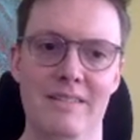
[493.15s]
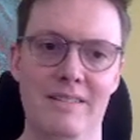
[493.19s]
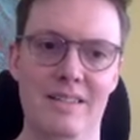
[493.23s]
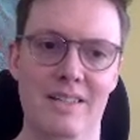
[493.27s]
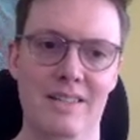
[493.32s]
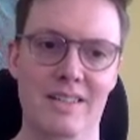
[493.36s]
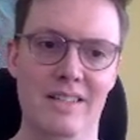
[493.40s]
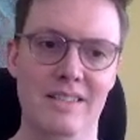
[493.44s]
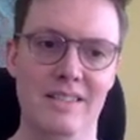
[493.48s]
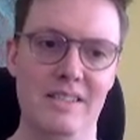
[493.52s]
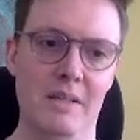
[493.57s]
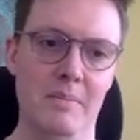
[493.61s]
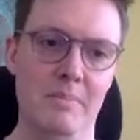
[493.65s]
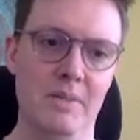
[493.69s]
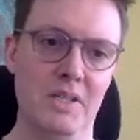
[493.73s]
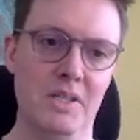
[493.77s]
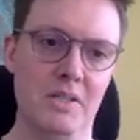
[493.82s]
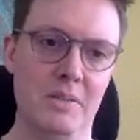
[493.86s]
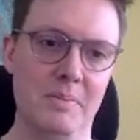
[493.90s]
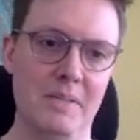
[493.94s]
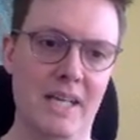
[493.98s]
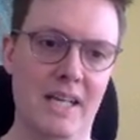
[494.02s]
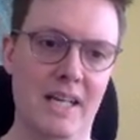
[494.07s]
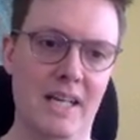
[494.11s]
Notice the
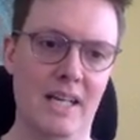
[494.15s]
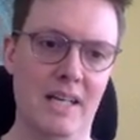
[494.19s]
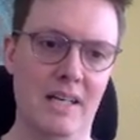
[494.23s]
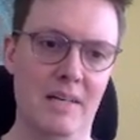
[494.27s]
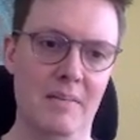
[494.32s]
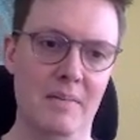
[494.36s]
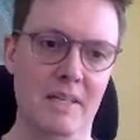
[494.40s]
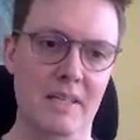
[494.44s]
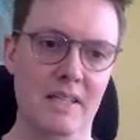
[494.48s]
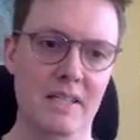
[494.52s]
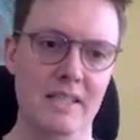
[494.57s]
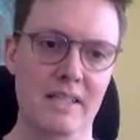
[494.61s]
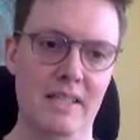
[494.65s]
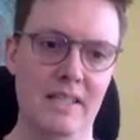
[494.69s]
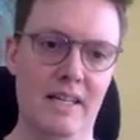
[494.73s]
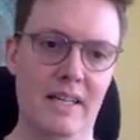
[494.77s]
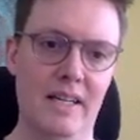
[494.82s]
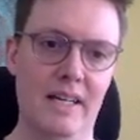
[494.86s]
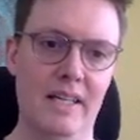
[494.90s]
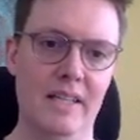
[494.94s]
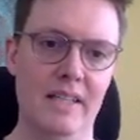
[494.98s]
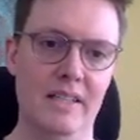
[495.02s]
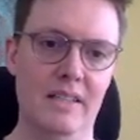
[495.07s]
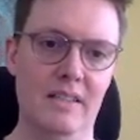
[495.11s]
bishop's got to come to this
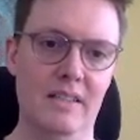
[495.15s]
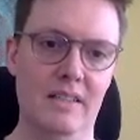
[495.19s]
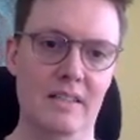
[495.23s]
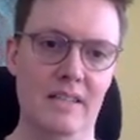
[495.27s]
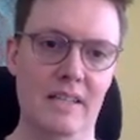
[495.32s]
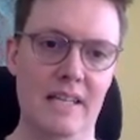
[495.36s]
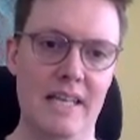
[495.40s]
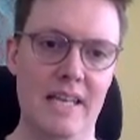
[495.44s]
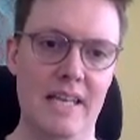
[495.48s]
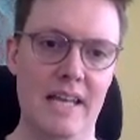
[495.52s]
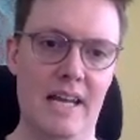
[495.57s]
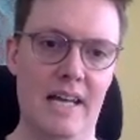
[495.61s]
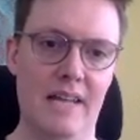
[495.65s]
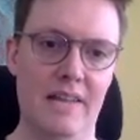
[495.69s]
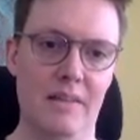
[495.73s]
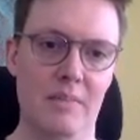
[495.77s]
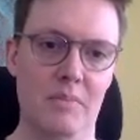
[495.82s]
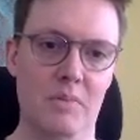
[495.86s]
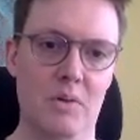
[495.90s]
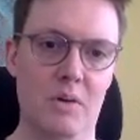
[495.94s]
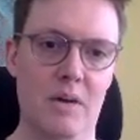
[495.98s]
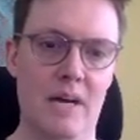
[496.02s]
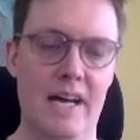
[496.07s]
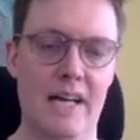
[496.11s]
diagonal and not the
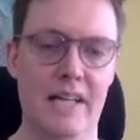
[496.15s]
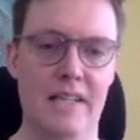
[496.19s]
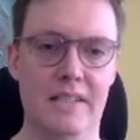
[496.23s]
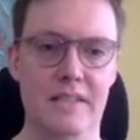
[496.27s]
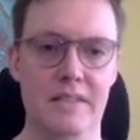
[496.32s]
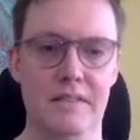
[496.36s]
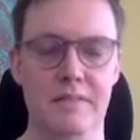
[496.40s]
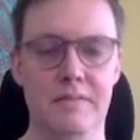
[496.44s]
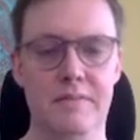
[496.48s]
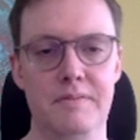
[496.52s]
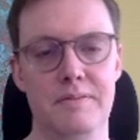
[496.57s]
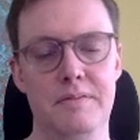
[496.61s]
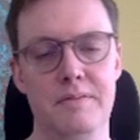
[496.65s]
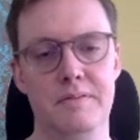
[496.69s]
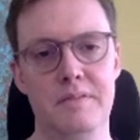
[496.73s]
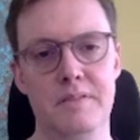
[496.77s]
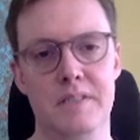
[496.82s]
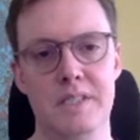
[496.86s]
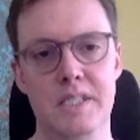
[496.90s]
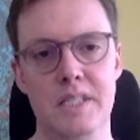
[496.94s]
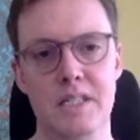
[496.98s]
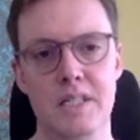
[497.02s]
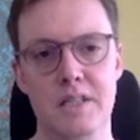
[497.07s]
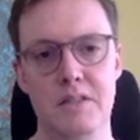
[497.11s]
more active
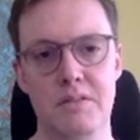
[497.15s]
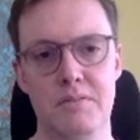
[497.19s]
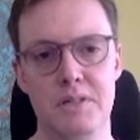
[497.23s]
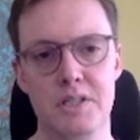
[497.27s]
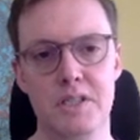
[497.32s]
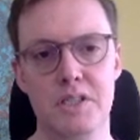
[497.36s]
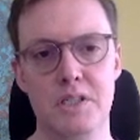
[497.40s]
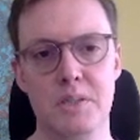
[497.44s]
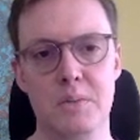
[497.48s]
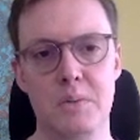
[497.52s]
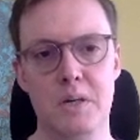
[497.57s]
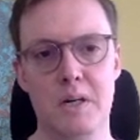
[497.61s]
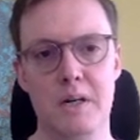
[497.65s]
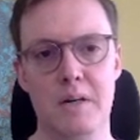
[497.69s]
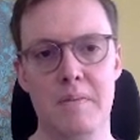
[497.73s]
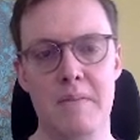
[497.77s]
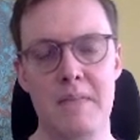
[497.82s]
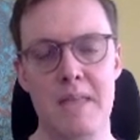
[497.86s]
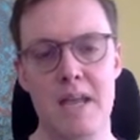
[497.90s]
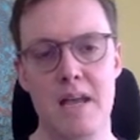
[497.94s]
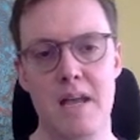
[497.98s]
d3 square.